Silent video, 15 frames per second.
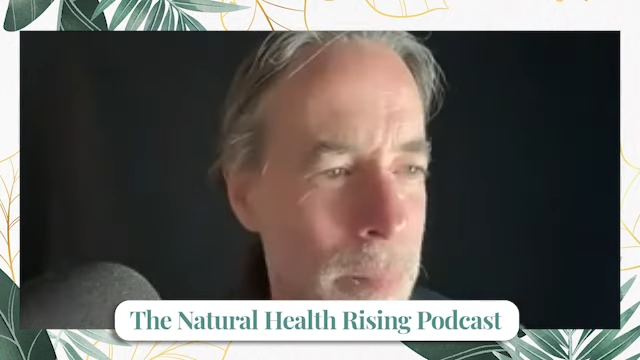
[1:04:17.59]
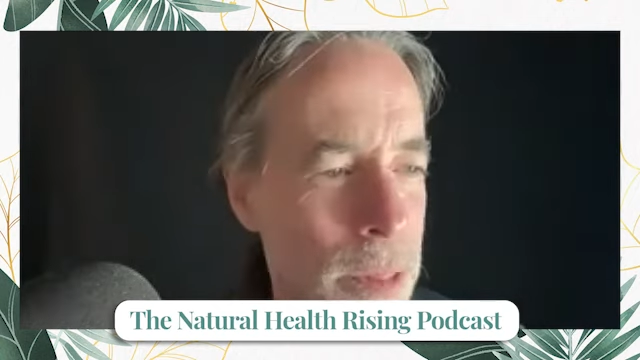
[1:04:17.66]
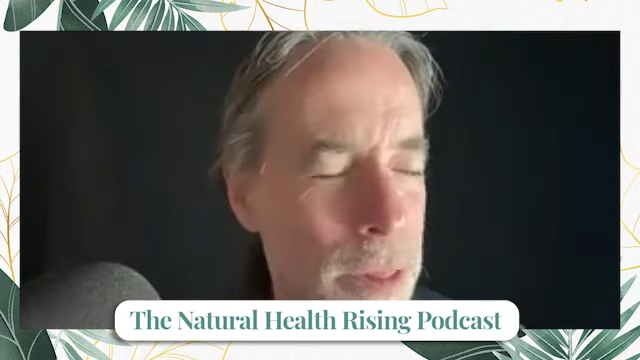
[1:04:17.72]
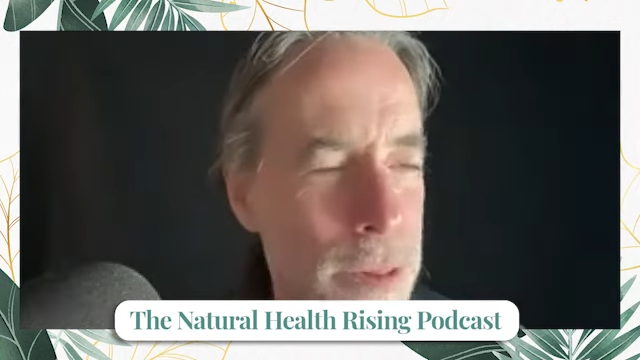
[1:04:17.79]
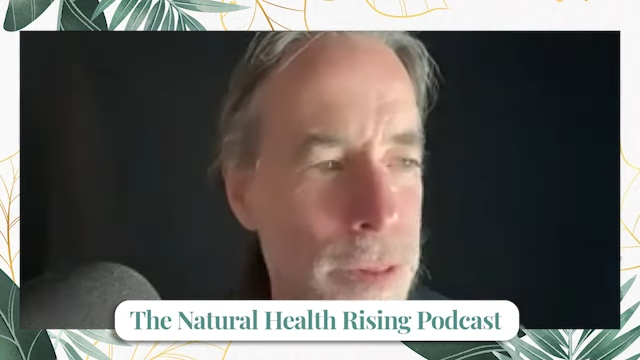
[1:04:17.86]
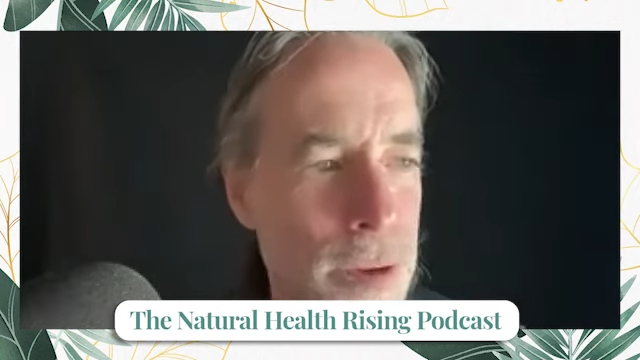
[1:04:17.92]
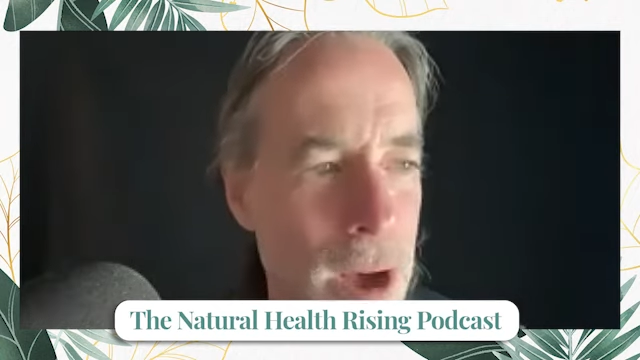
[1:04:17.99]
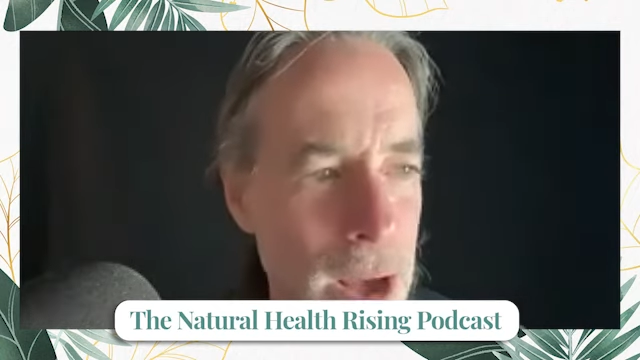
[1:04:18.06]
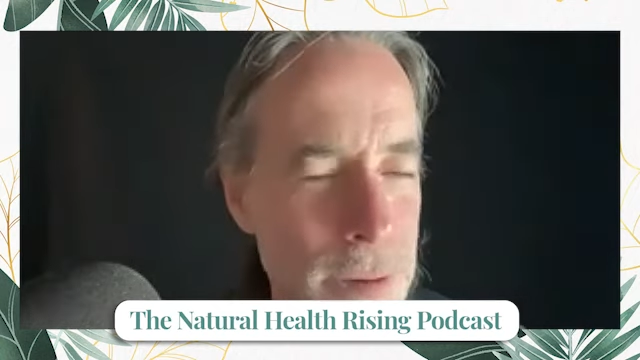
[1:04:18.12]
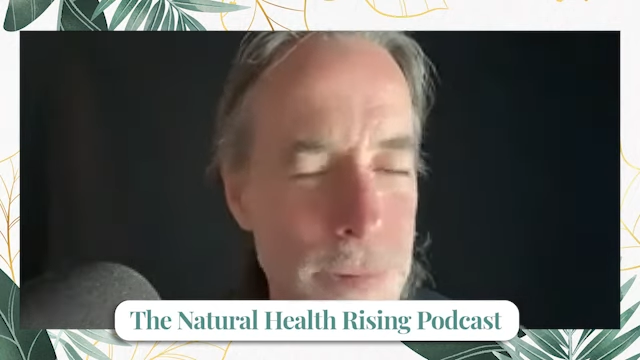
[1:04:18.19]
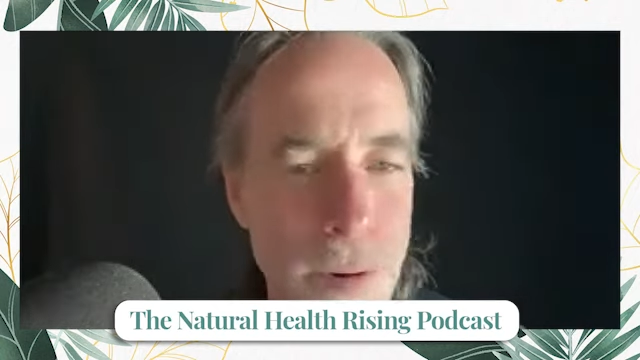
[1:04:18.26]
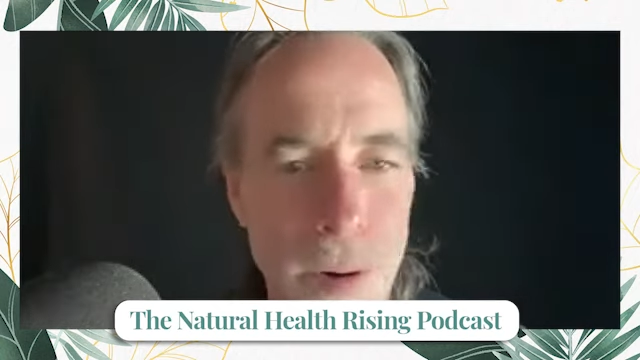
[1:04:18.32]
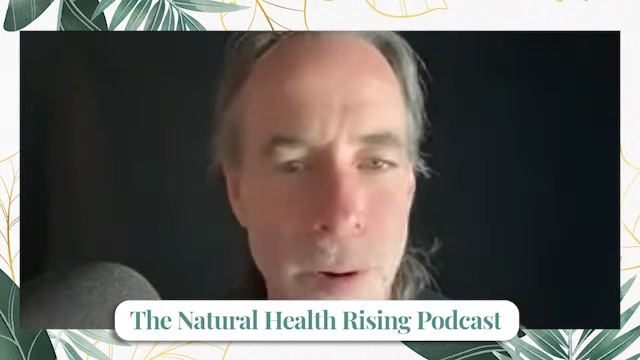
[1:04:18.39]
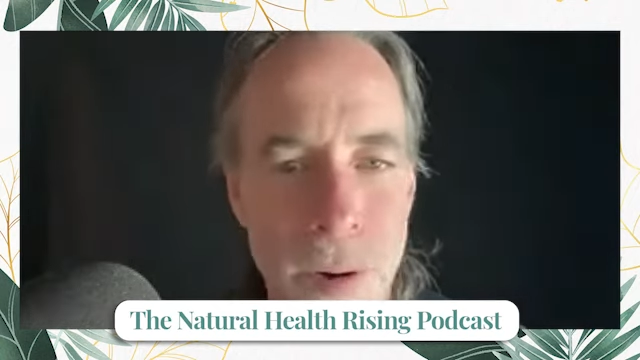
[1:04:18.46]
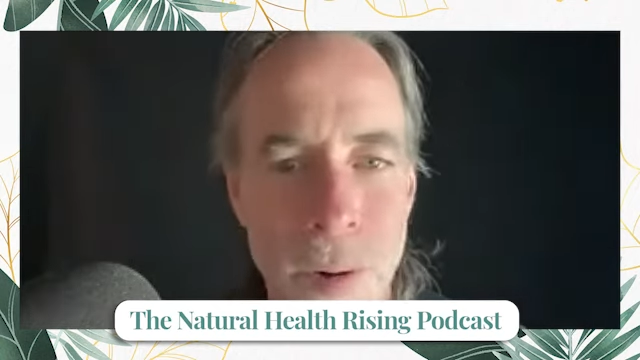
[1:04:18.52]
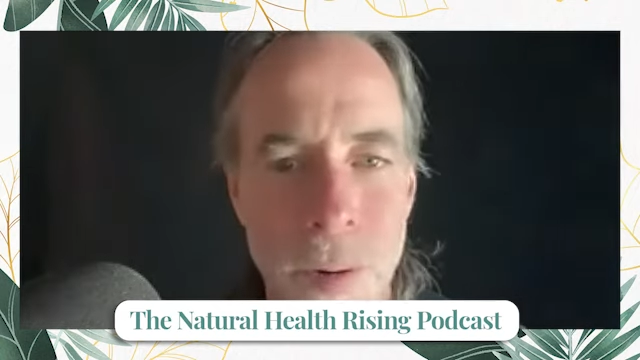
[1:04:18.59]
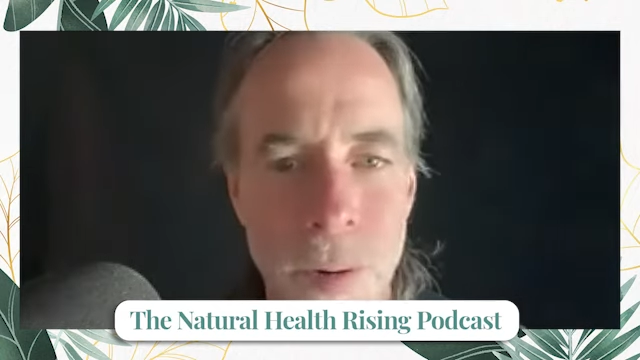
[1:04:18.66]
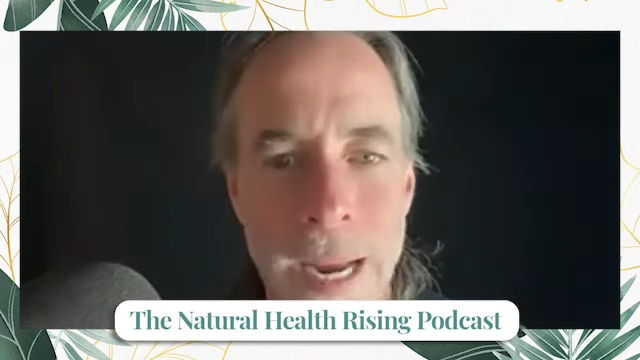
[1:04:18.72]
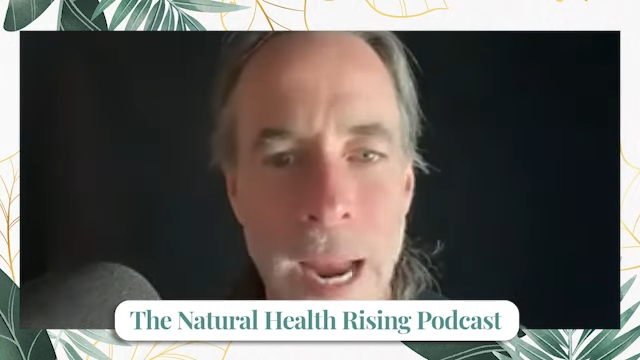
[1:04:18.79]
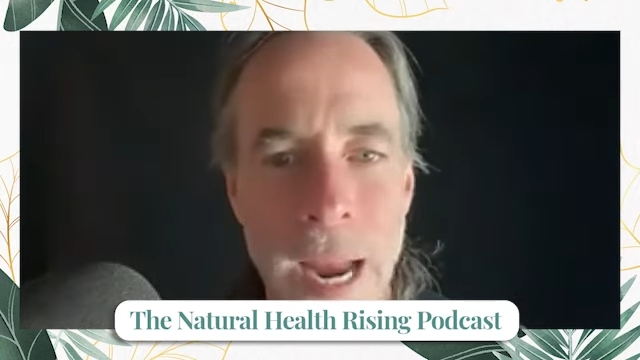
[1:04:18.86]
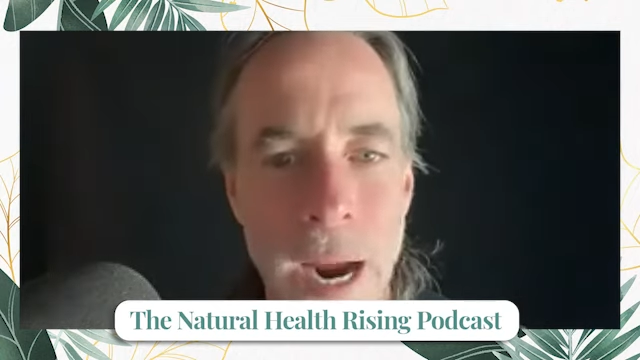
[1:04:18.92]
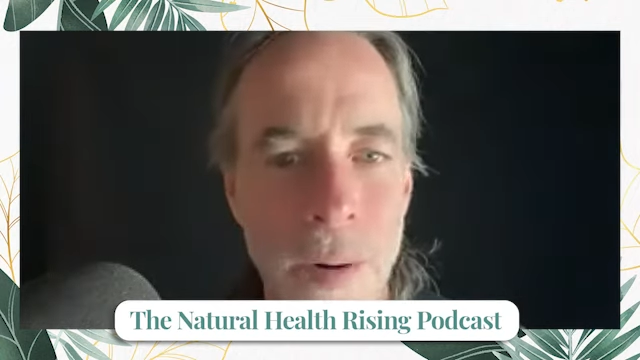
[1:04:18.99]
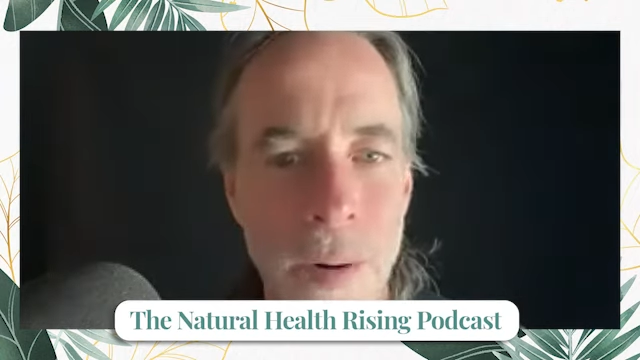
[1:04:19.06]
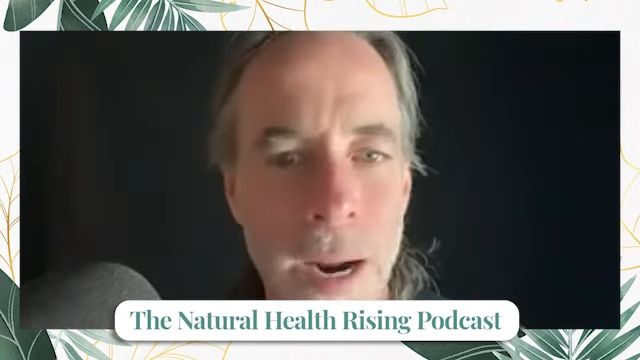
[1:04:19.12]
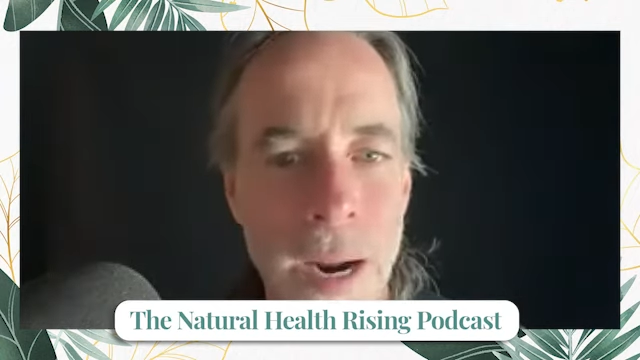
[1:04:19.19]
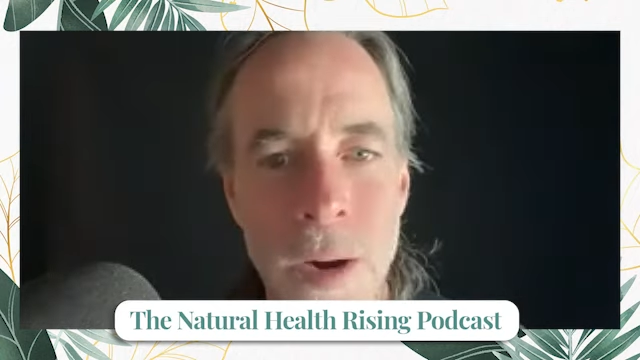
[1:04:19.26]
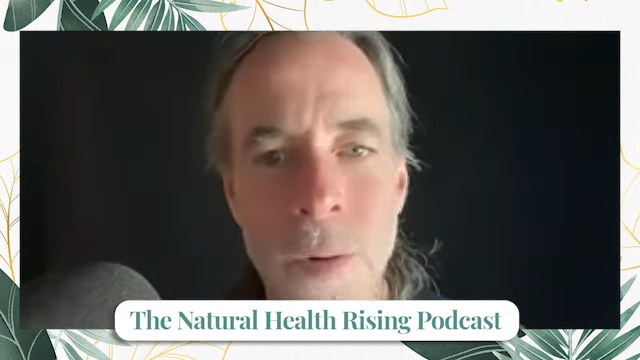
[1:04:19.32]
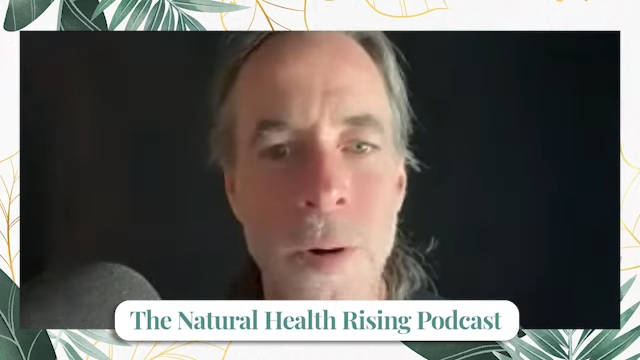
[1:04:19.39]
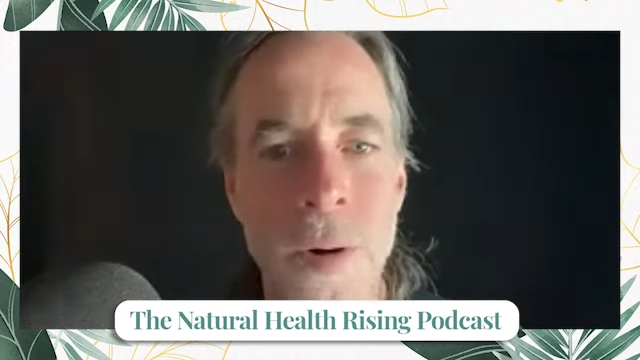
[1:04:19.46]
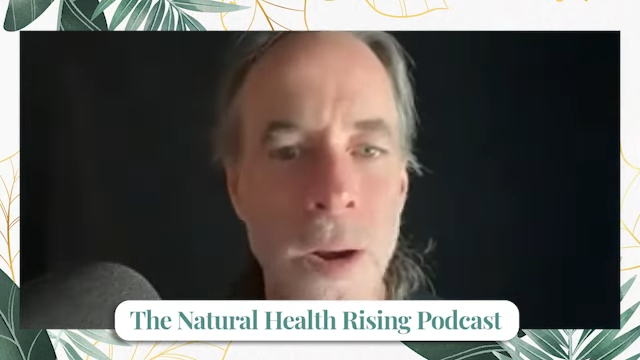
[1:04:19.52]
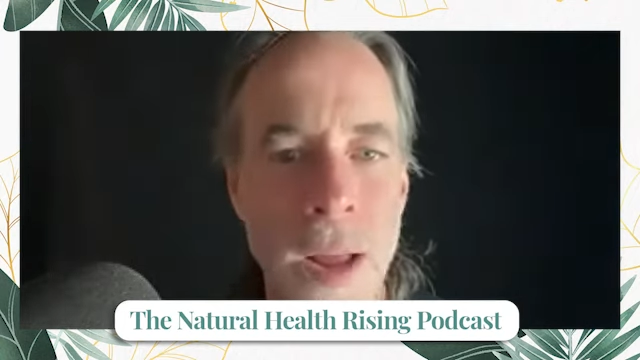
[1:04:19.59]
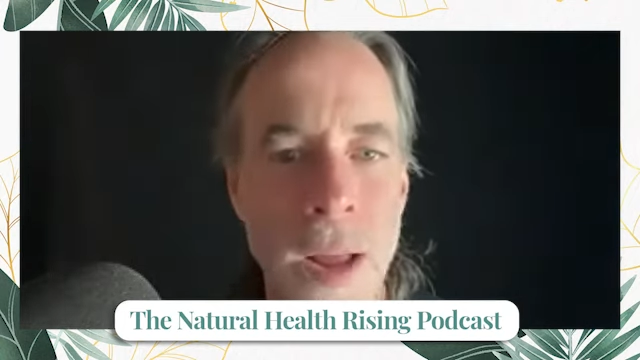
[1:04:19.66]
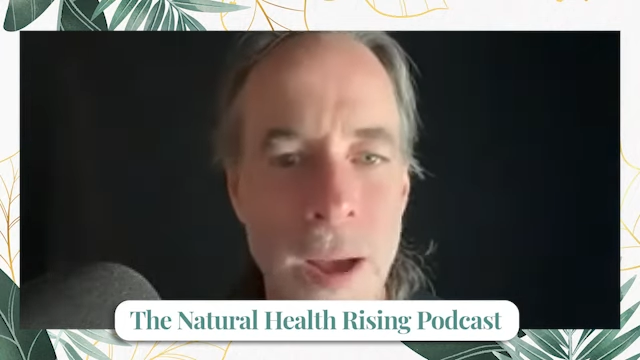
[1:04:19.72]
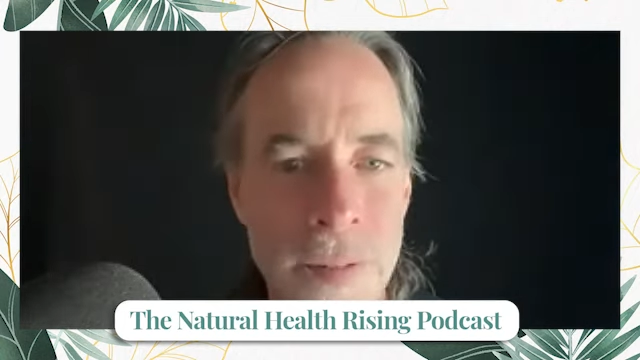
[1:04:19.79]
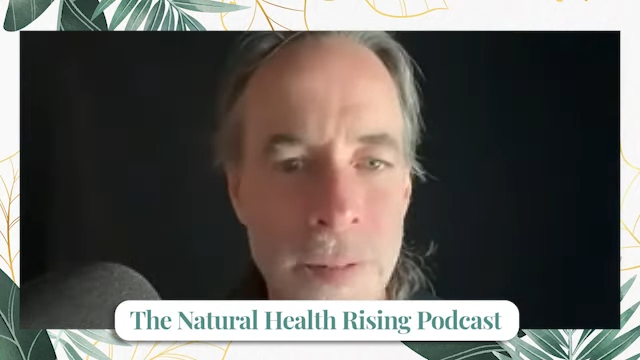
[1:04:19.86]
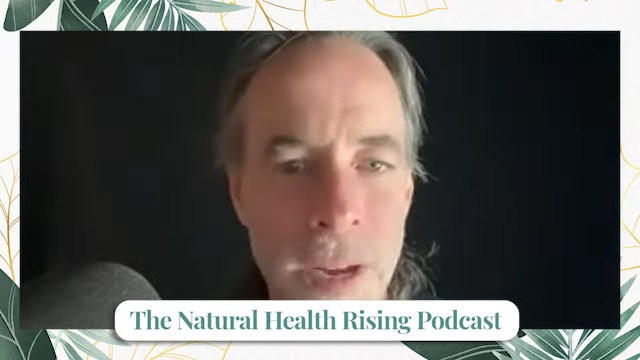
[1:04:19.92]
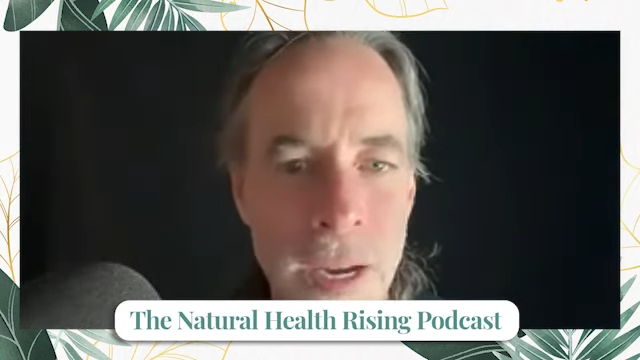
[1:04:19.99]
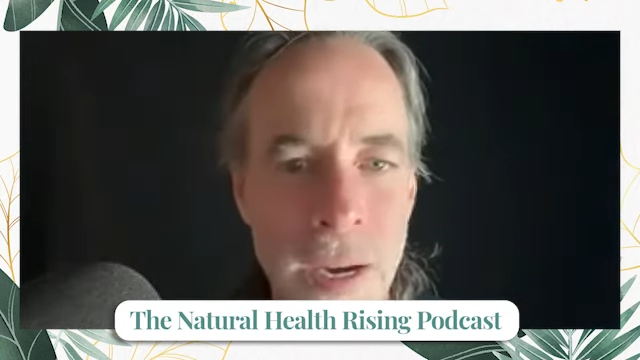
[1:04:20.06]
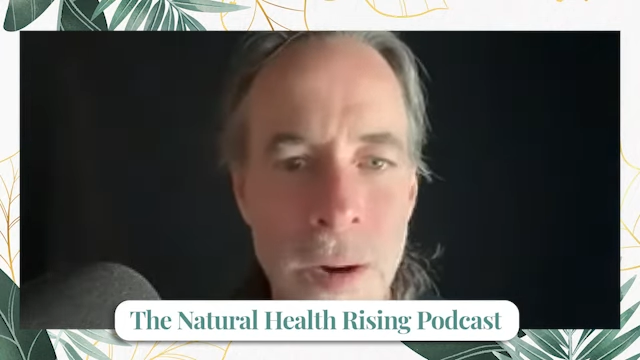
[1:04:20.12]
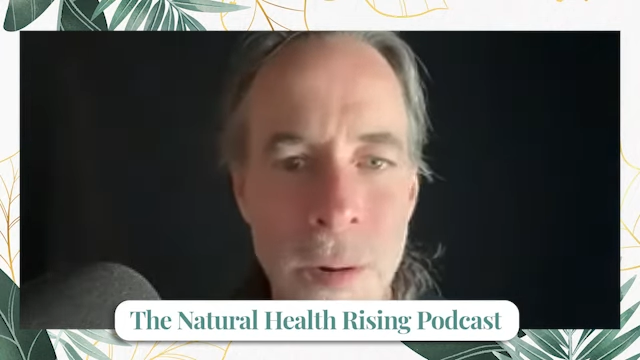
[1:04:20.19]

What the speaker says: thoughtful or caring or loving,